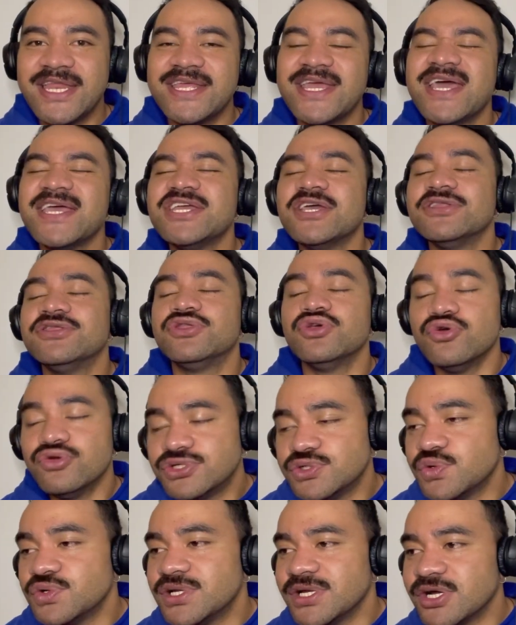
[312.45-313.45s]
Yeah, you do
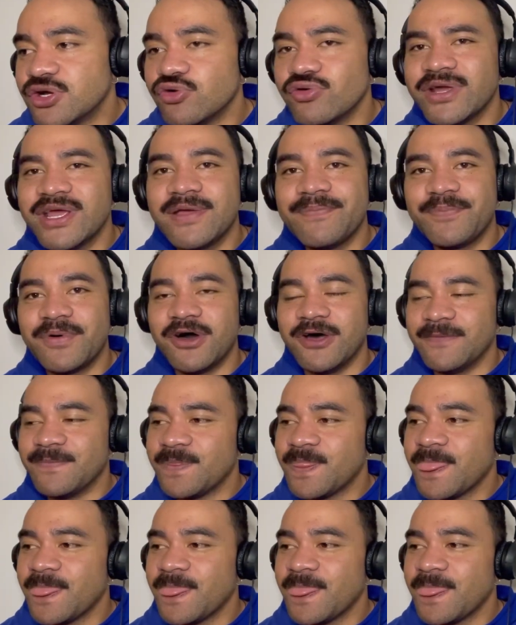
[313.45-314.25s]
to a degree, but